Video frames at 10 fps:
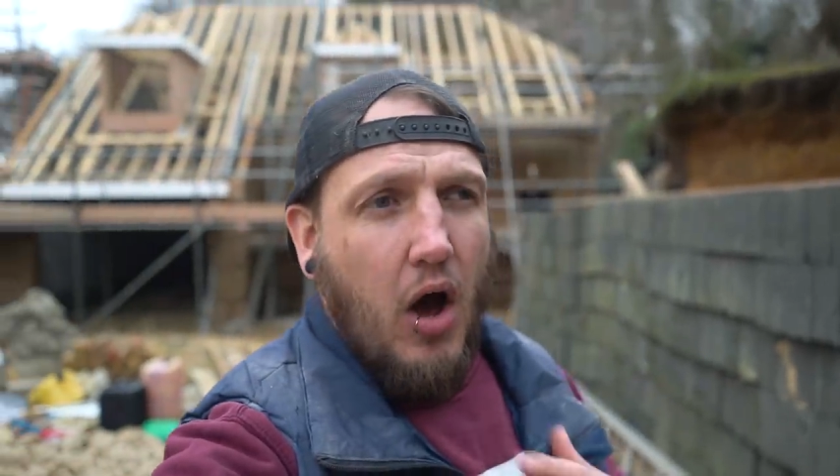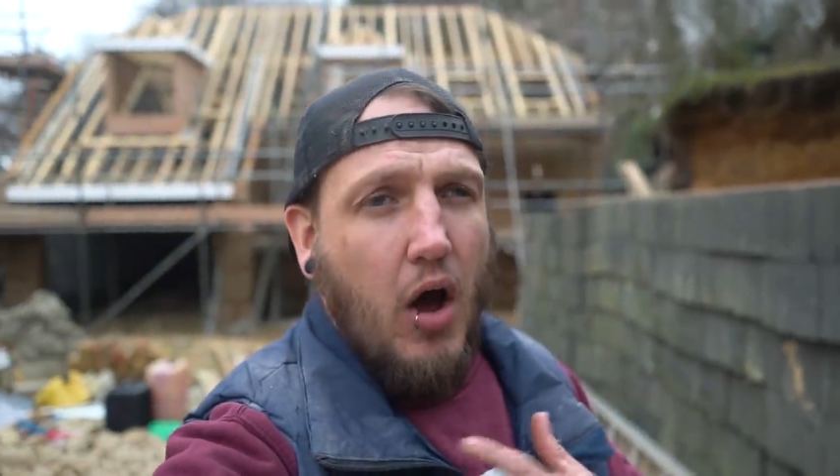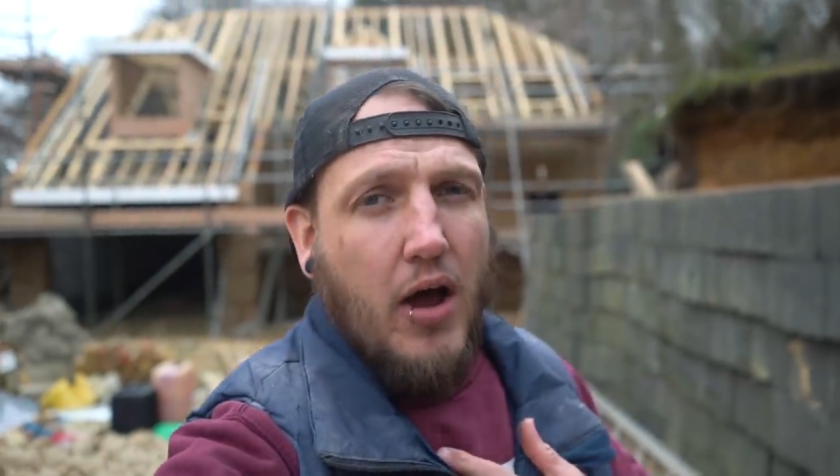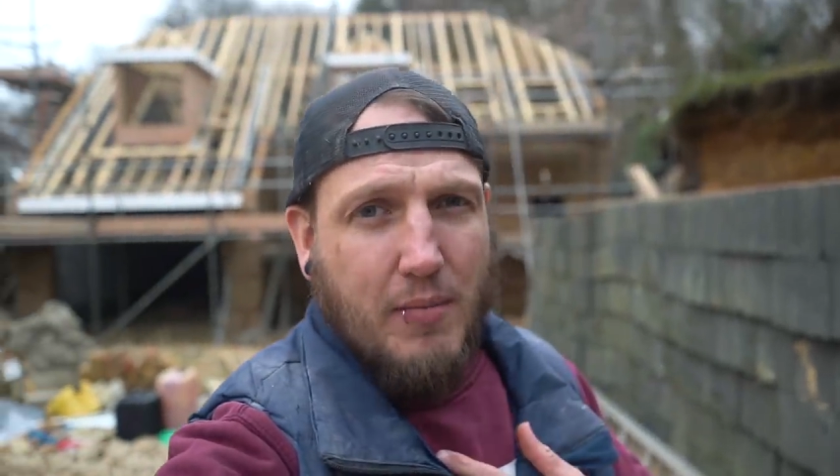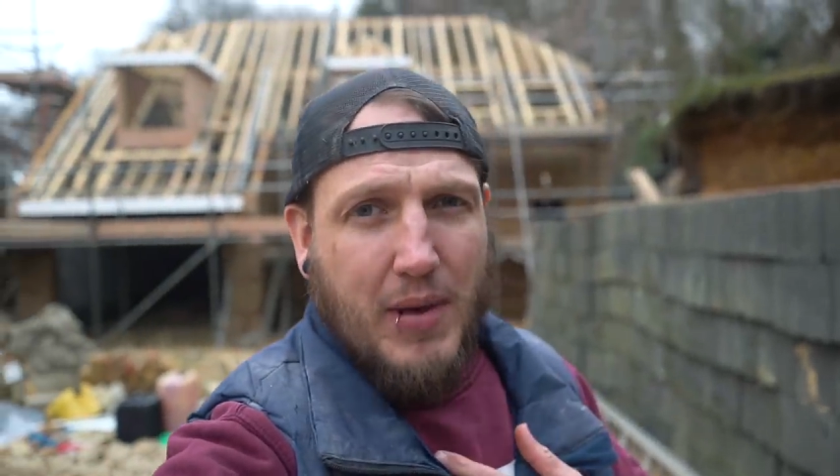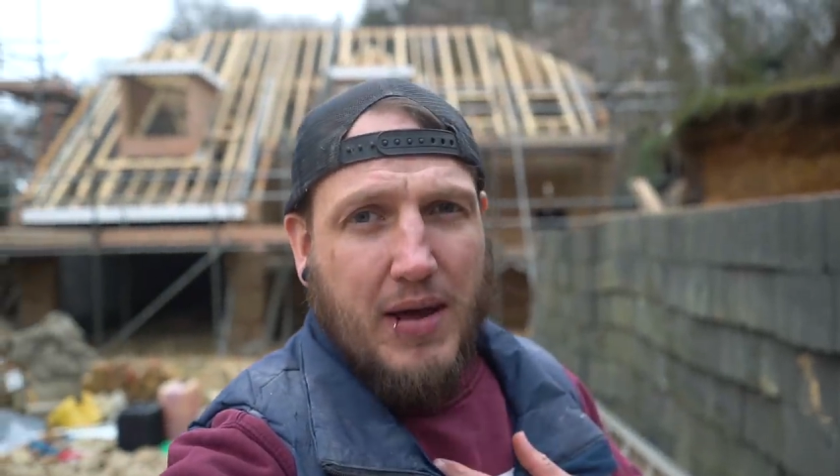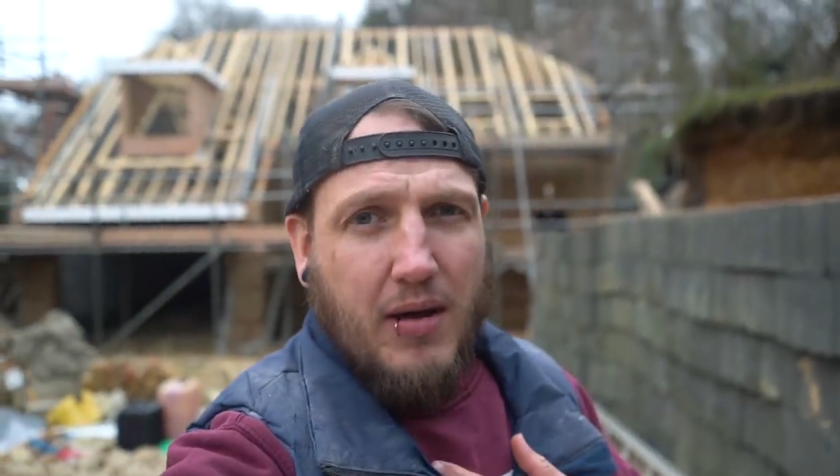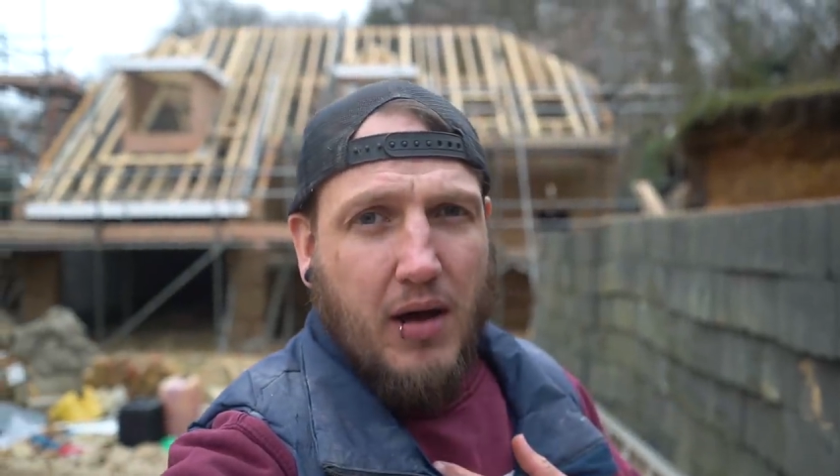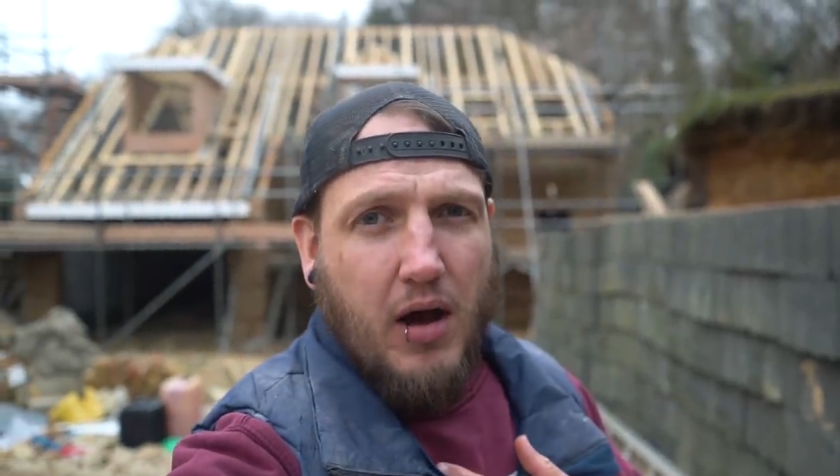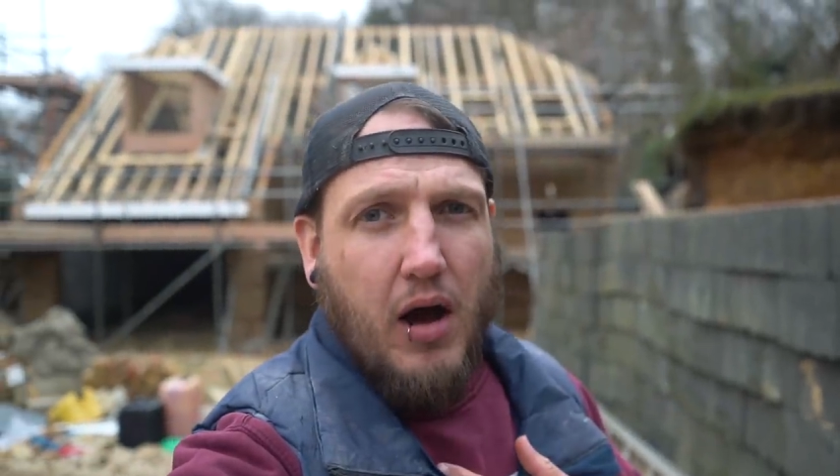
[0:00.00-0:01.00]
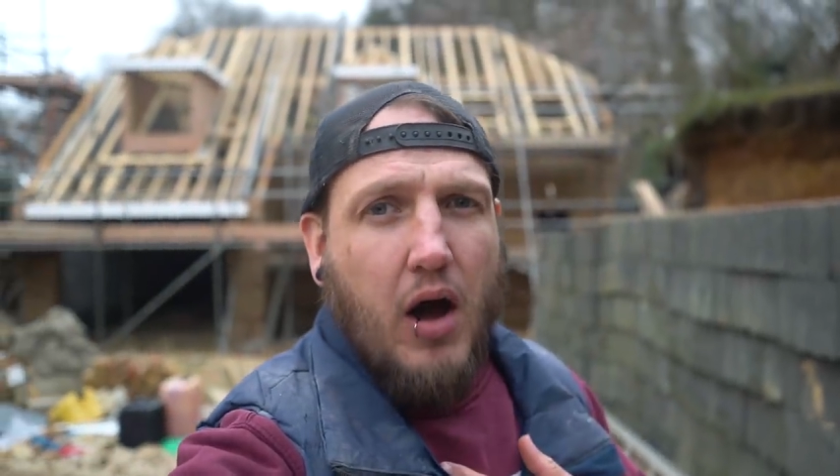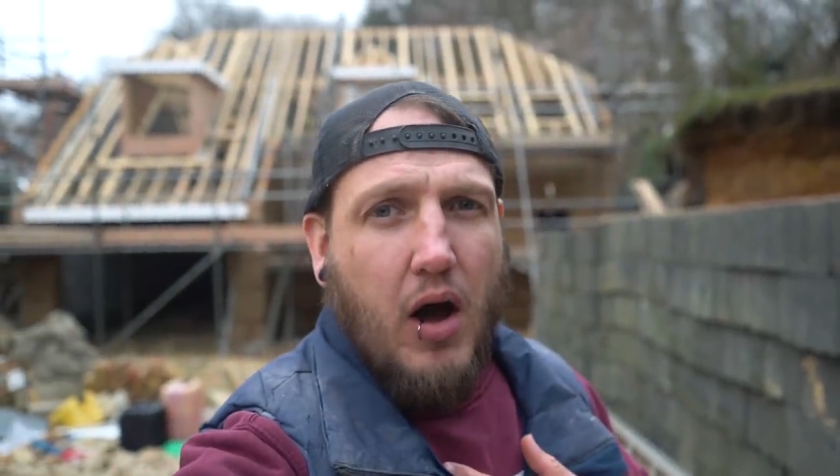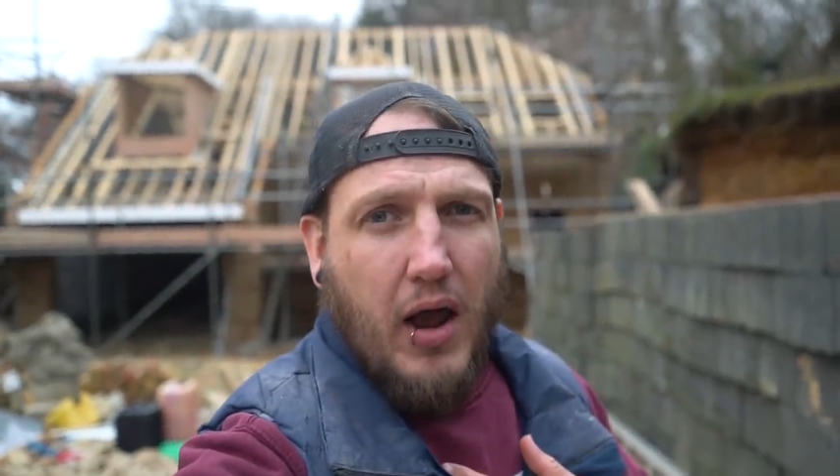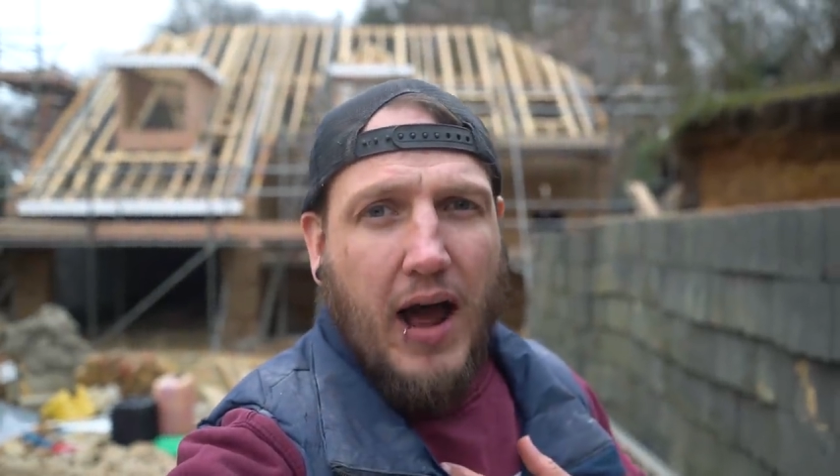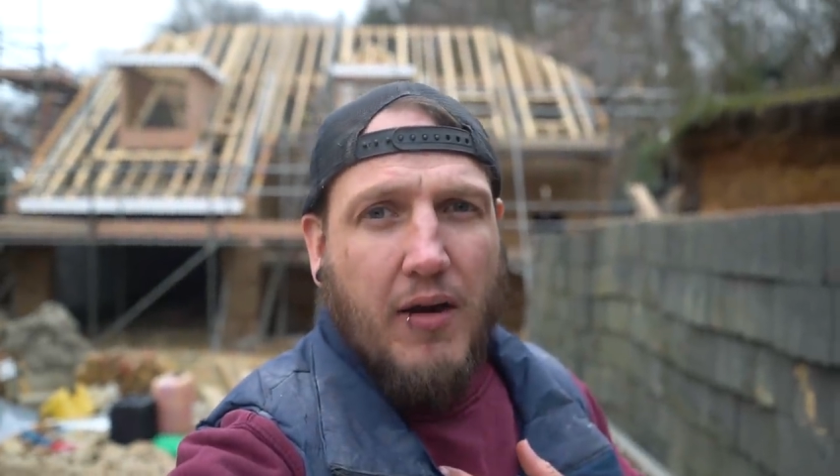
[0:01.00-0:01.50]
I admit
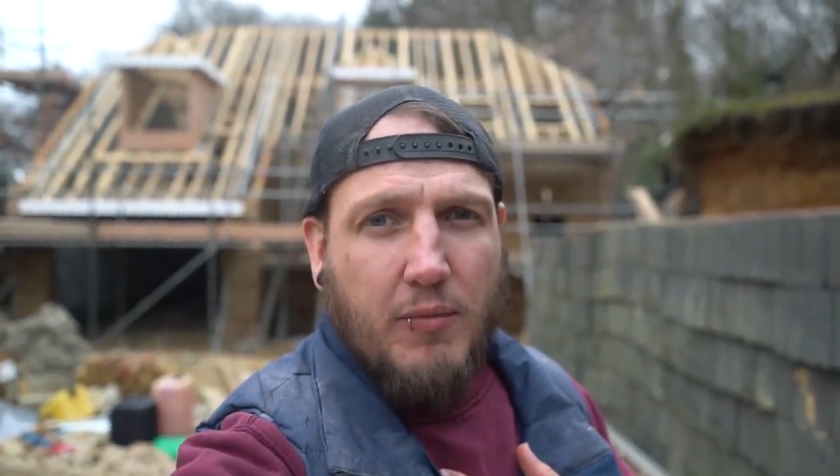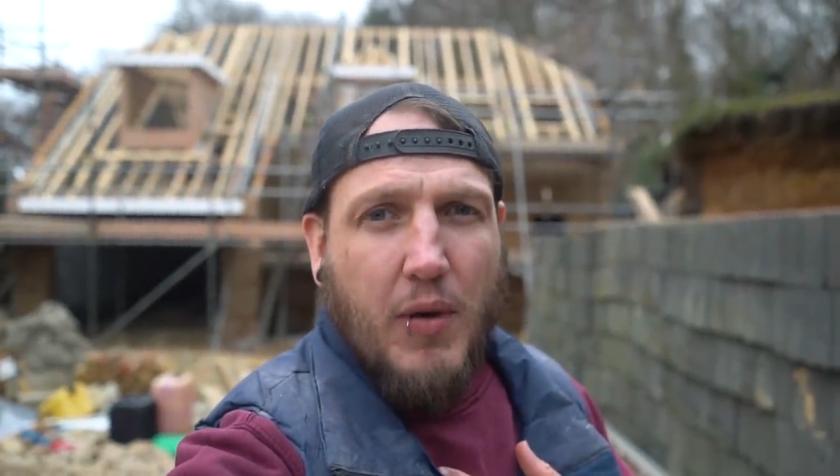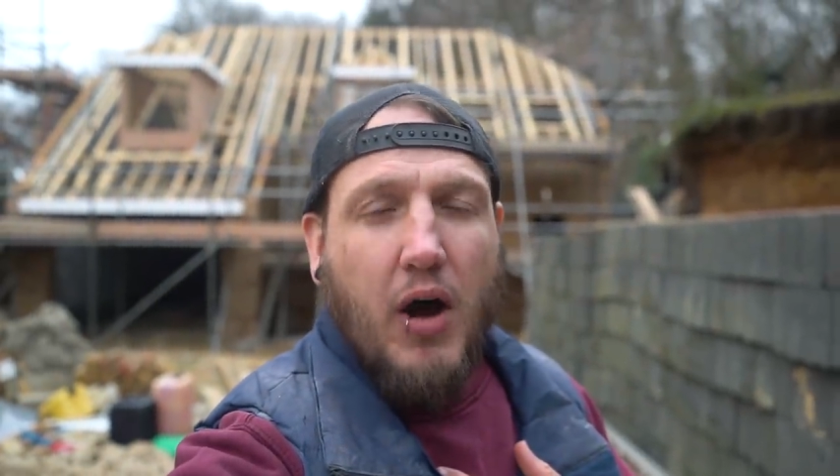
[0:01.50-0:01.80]
I have